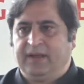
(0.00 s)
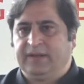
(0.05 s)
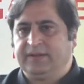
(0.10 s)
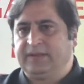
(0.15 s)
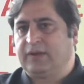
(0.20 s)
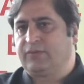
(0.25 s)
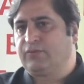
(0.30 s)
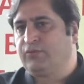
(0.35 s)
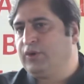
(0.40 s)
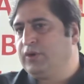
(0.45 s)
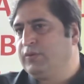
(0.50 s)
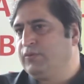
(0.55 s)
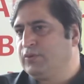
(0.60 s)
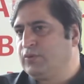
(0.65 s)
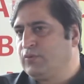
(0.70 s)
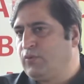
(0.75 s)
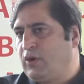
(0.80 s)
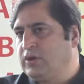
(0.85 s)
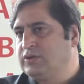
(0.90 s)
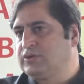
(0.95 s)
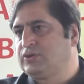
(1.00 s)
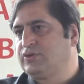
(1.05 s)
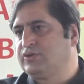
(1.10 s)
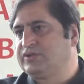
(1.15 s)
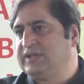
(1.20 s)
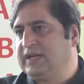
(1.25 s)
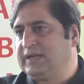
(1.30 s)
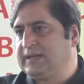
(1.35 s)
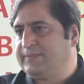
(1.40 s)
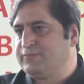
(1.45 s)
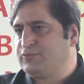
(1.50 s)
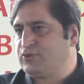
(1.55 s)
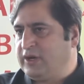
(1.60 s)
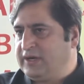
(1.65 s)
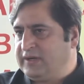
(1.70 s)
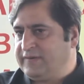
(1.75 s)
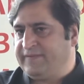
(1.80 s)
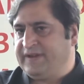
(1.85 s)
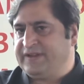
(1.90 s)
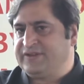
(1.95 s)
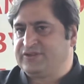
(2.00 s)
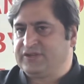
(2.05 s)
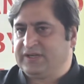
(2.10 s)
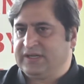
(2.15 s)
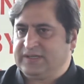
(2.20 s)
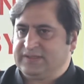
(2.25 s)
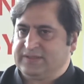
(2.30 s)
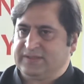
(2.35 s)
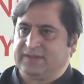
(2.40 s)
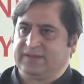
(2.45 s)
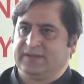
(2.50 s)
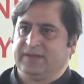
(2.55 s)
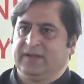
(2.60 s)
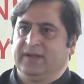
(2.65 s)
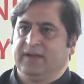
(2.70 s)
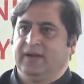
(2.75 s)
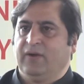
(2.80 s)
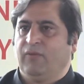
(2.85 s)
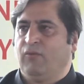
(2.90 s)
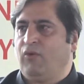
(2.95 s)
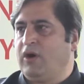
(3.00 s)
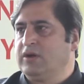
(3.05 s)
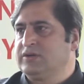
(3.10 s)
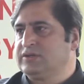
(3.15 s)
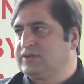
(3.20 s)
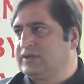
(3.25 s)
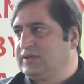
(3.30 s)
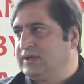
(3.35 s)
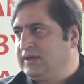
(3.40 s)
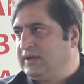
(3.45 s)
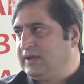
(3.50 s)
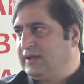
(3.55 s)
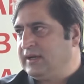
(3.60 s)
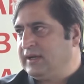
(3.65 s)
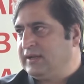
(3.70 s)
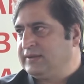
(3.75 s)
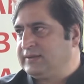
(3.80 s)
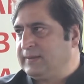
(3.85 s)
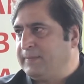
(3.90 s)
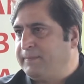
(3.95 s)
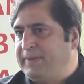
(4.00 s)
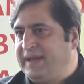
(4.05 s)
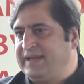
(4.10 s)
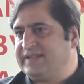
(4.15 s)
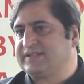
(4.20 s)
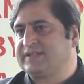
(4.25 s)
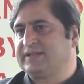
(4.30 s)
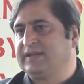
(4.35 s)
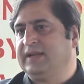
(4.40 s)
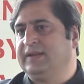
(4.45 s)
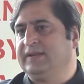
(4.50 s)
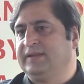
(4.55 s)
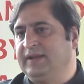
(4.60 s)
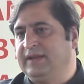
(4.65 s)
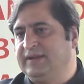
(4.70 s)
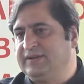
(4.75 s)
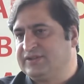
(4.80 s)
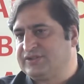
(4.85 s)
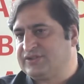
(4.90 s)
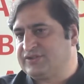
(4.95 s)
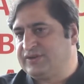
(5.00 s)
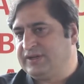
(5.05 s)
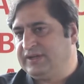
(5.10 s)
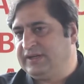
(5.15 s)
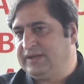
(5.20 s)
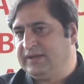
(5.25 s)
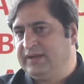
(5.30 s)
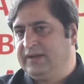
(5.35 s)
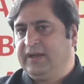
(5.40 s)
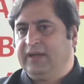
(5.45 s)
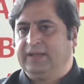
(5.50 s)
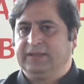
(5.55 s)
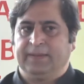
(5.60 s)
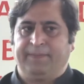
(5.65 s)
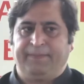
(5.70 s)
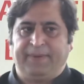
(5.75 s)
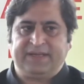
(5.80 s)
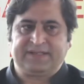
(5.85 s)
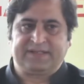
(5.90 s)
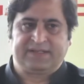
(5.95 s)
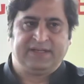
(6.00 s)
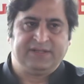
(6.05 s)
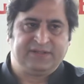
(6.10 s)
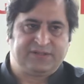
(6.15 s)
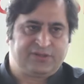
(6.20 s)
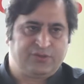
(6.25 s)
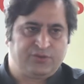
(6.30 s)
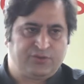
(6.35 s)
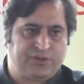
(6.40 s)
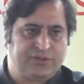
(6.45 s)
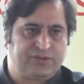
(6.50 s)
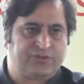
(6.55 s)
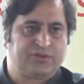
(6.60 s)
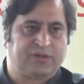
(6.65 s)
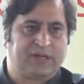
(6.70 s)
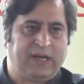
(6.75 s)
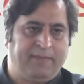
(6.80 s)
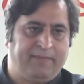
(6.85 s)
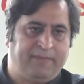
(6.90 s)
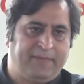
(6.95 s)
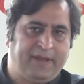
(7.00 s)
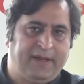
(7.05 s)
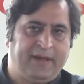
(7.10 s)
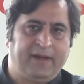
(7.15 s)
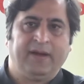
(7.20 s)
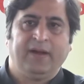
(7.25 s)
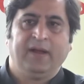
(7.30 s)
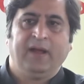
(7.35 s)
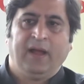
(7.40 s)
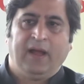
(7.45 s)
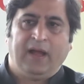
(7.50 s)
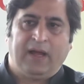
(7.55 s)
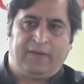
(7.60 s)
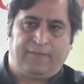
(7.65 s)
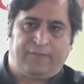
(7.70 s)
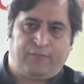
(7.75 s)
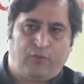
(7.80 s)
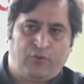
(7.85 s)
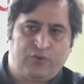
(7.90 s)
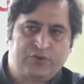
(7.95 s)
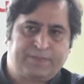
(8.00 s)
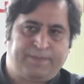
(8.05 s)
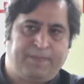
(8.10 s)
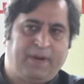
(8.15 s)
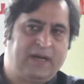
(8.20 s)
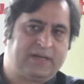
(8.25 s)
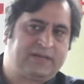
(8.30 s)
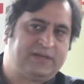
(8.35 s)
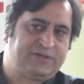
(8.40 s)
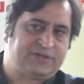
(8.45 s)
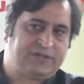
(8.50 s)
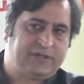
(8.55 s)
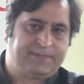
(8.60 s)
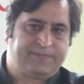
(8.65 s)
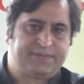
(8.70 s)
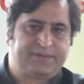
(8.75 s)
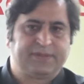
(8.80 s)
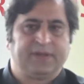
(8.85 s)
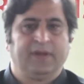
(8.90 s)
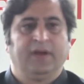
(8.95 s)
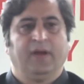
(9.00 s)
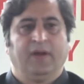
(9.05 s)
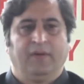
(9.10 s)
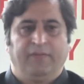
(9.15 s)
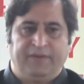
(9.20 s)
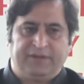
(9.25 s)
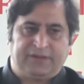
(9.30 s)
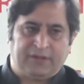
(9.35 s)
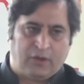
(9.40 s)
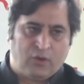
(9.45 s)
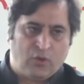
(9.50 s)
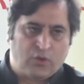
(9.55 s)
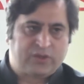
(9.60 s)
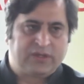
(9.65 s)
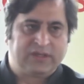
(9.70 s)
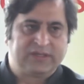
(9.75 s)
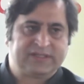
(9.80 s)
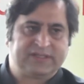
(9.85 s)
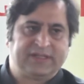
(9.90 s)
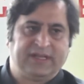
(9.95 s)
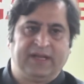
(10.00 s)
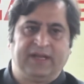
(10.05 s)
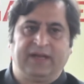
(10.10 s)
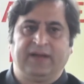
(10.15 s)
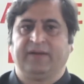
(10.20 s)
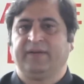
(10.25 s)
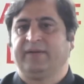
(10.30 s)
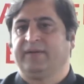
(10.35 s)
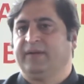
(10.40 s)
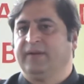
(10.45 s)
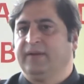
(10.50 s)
that we would want to set up joint ventures, want uh, the best in the industry, the best institutions to come there and forge partnerships with the locals there,